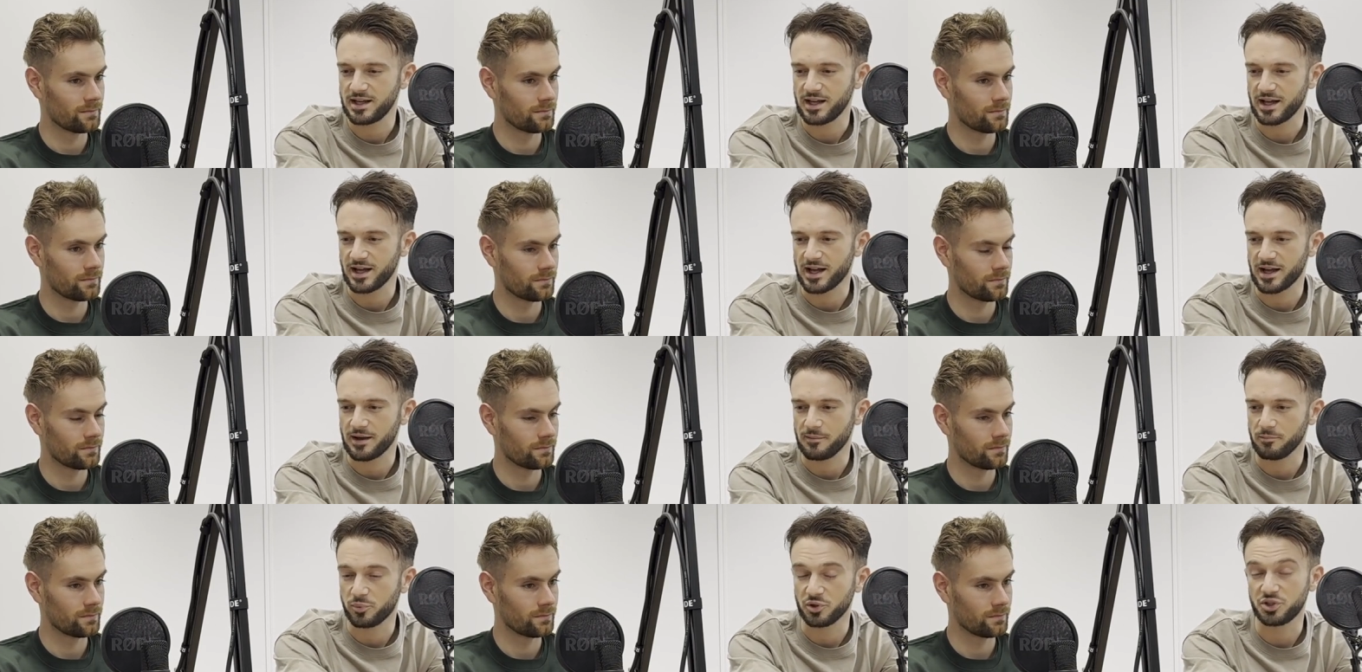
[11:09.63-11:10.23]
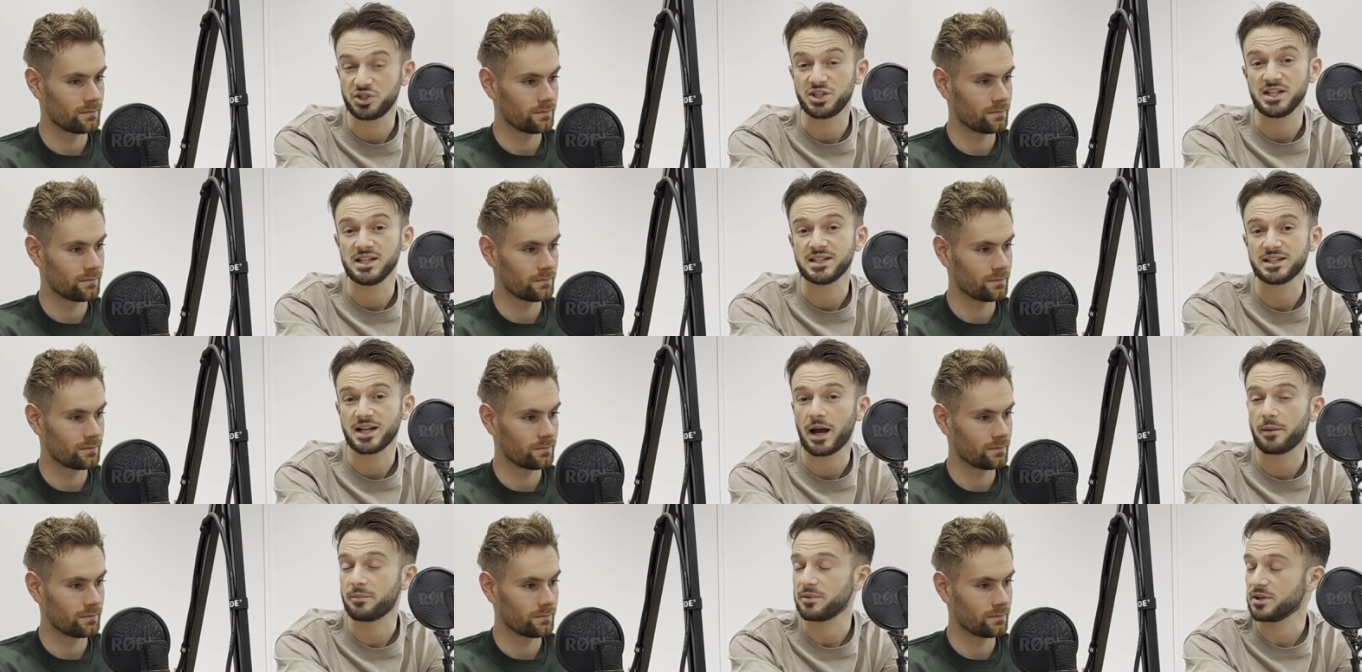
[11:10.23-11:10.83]
Speaker 1: Um, but she's
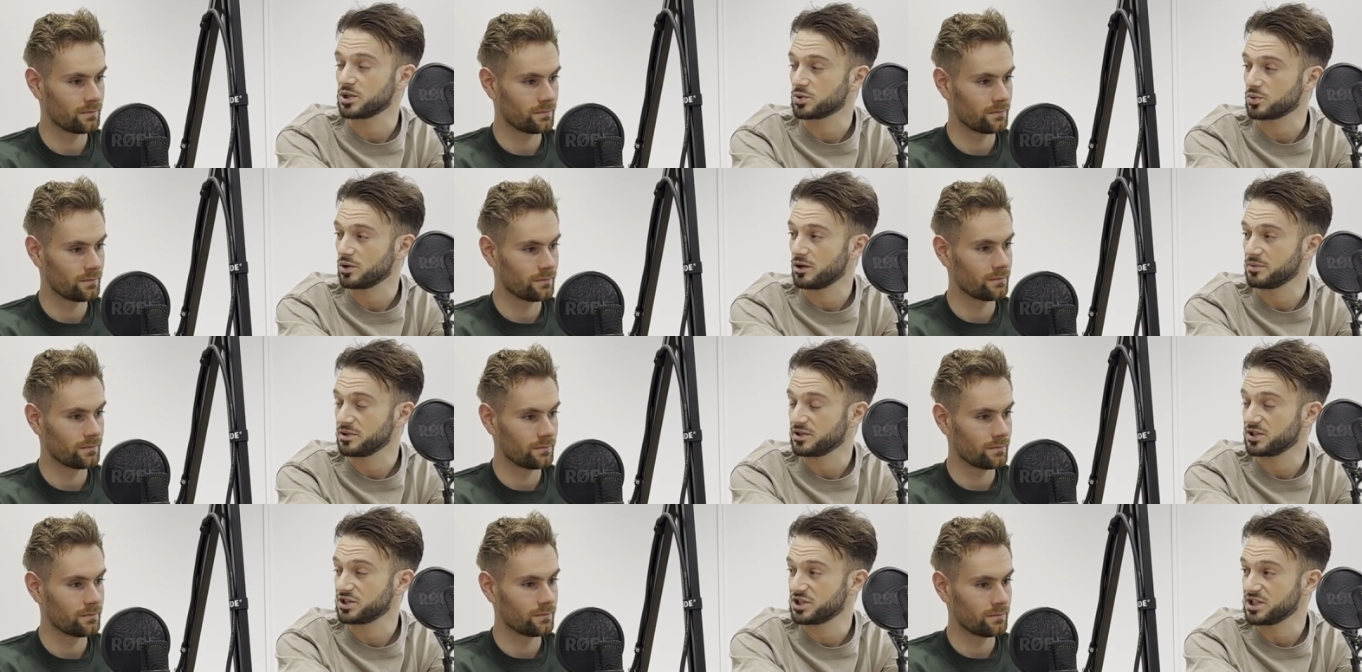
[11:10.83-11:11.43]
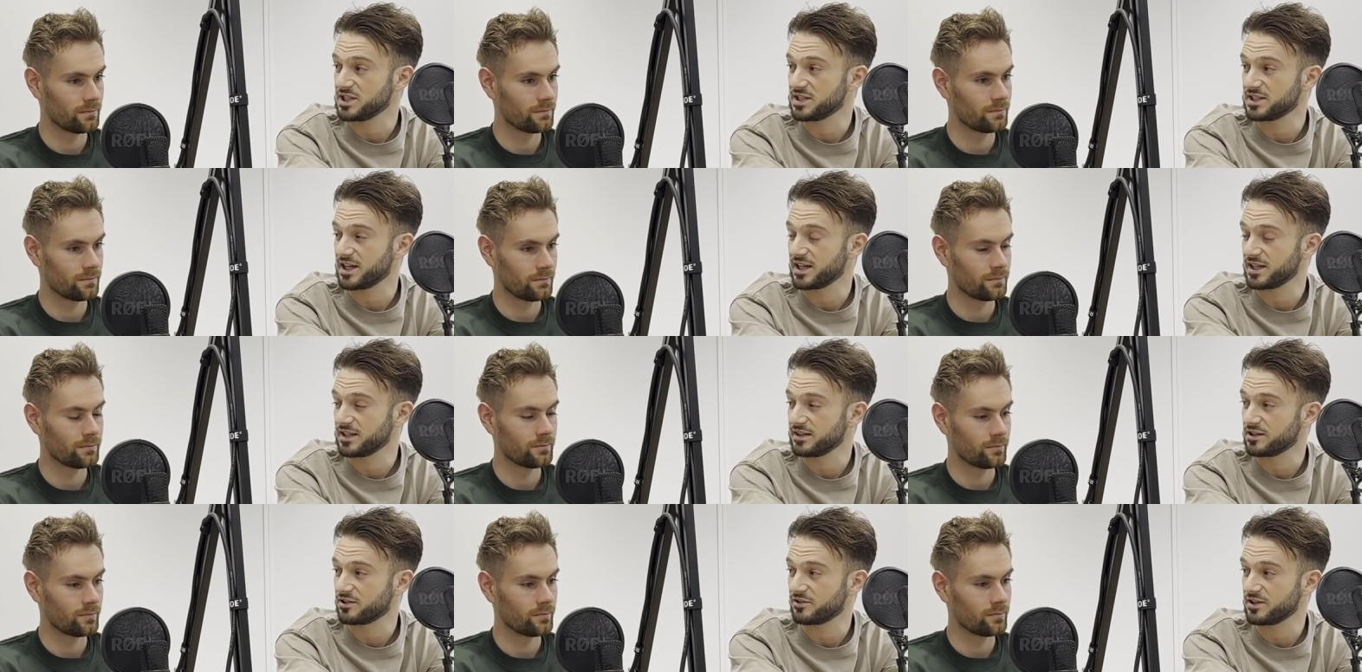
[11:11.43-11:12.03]
happy as well because she's
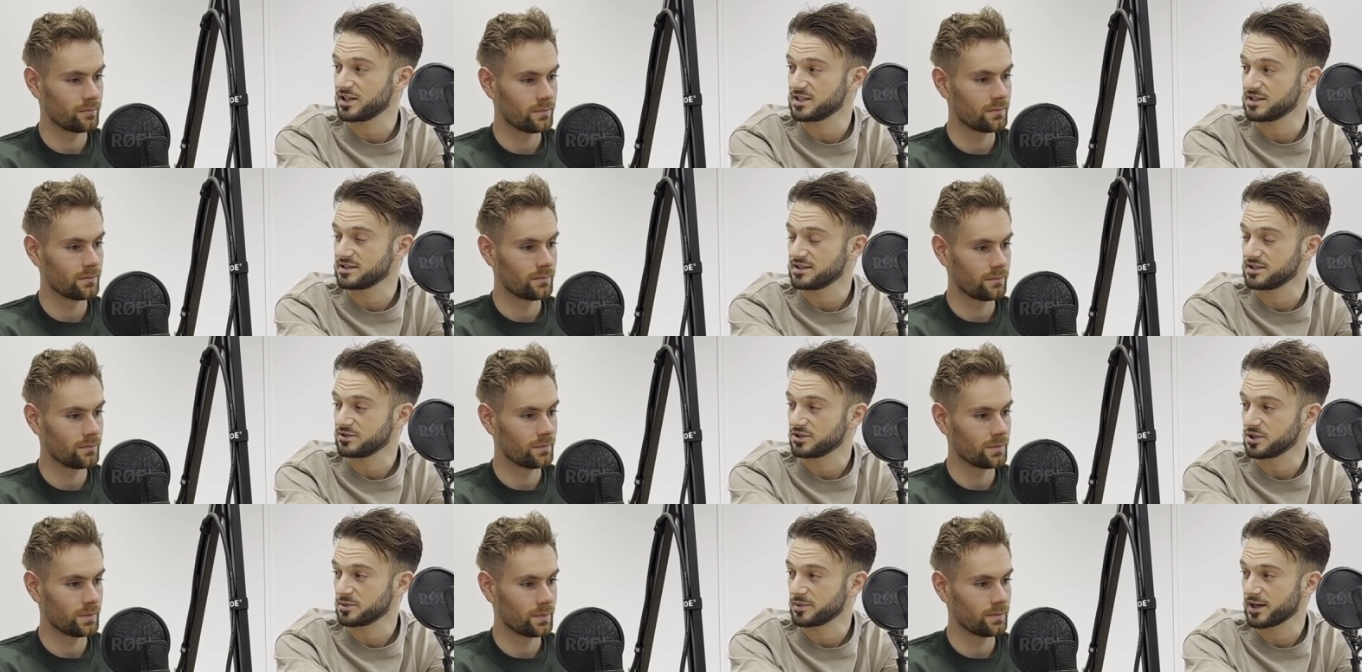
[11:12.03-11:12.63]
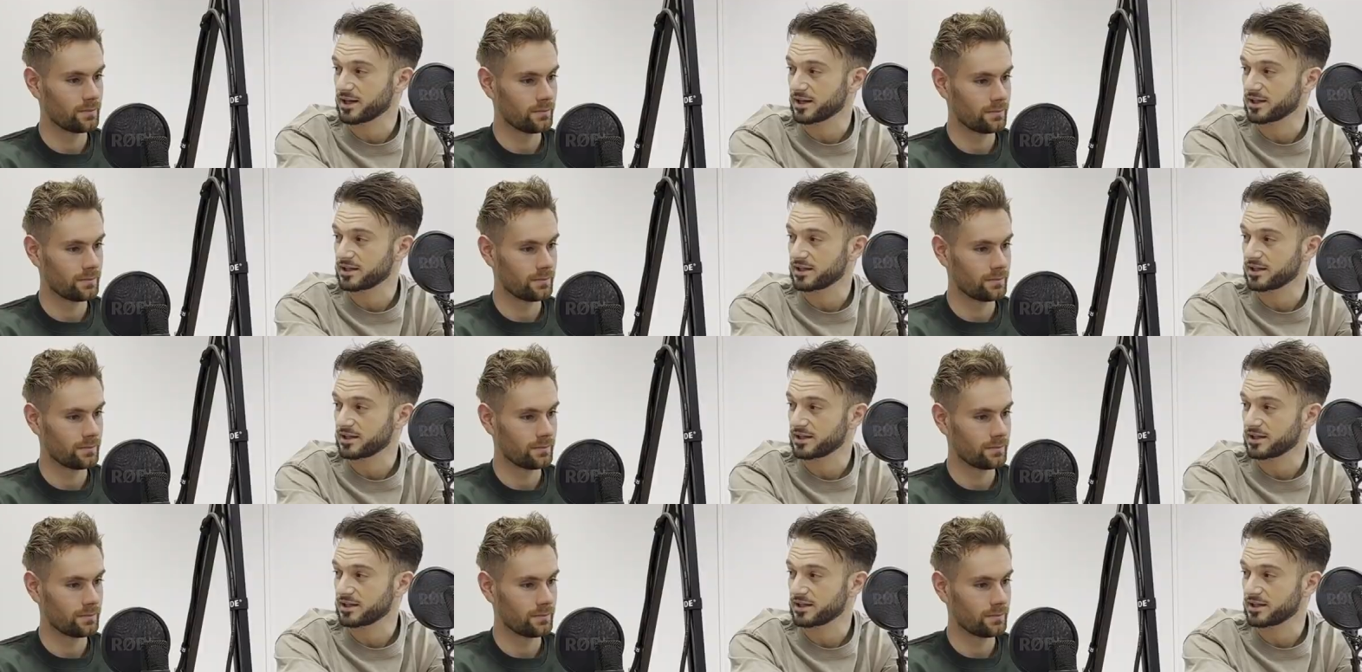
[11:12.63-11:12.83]
getting a crazy deal on the back.